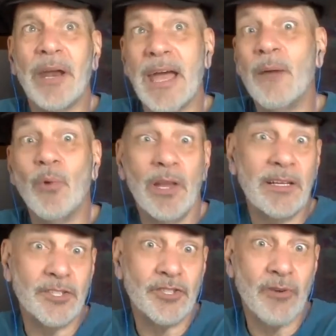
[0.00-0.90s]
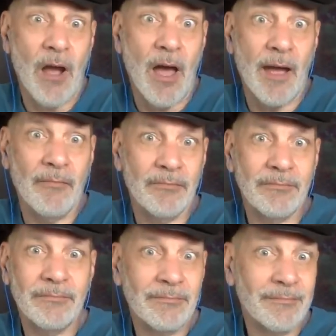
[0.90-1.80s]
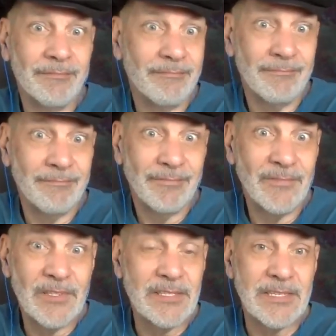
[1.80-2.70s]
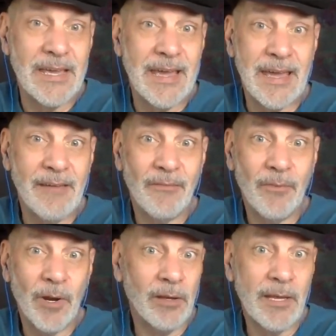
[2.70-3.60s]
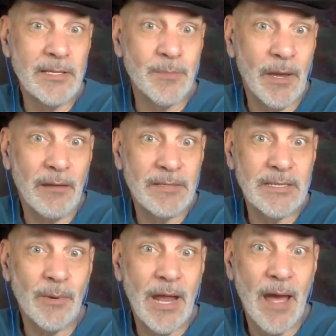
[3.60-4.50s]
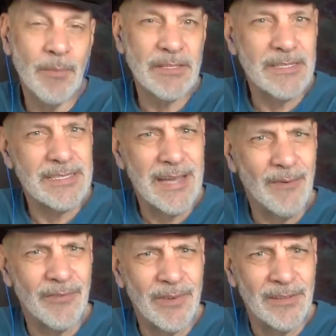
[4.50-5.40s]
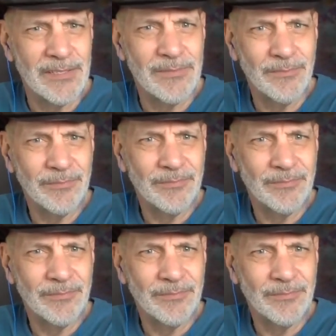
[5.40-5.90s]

but I am willing to try and see where it leads me and see what happens and see how it feels.